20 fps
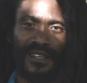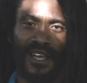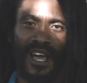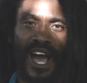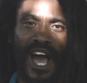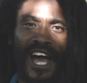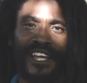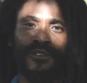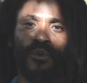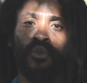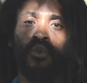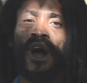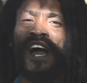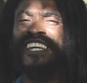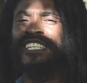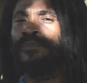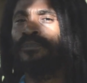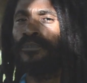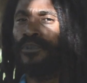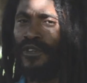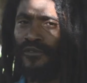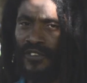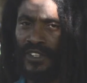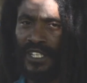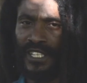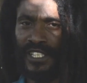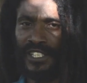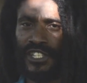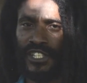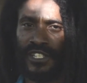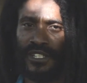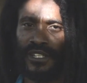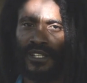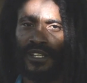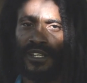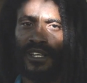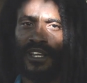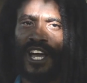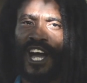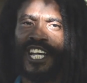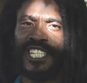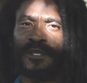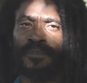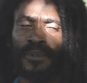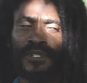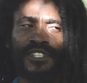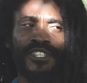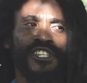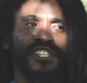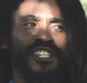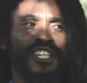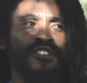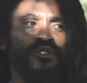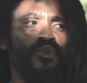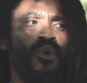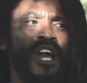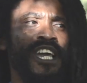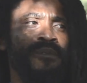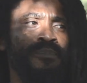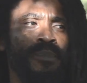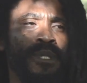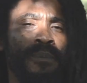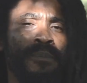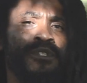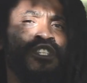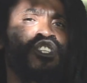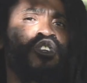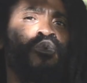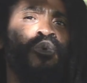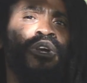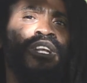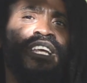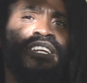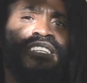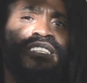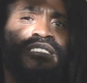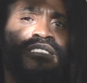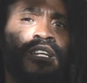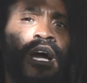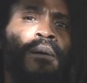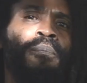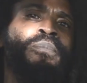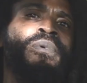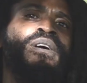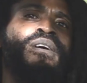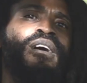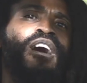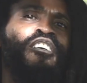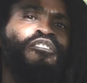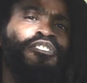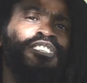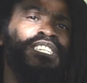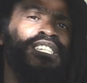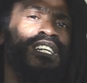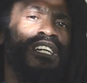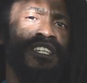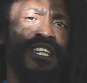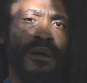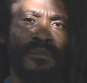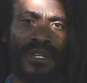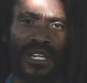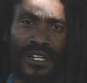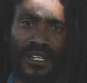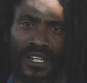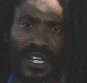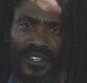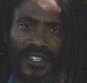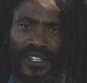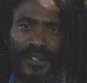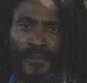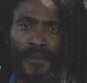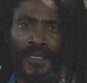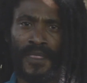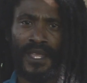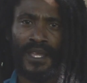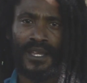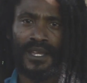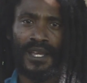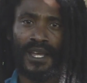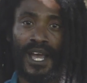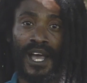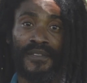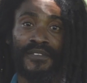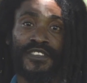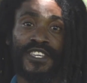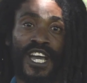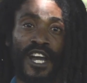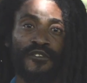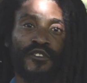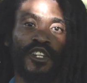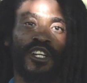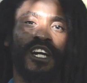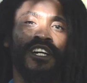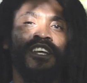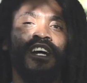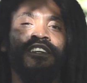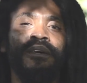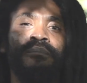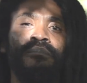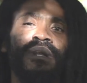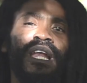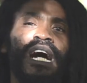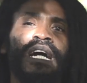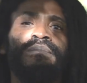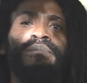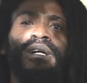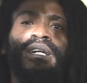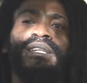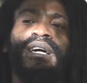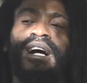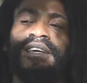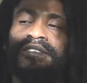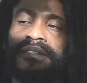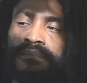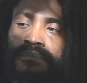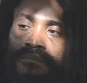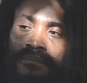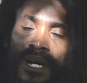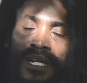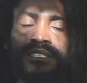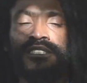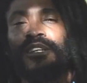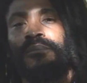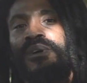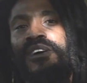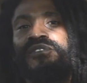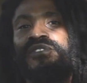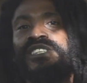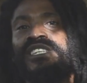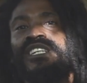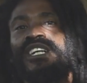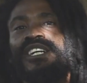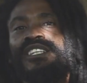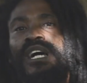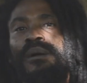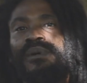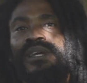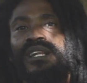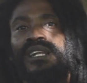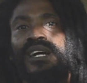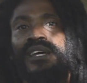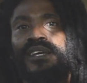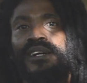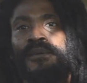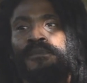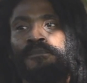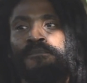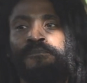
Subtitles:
and white privilege has positioned white people squarely at the top of the economic ladder, and the African or the black man at the bottom of the economic ladder.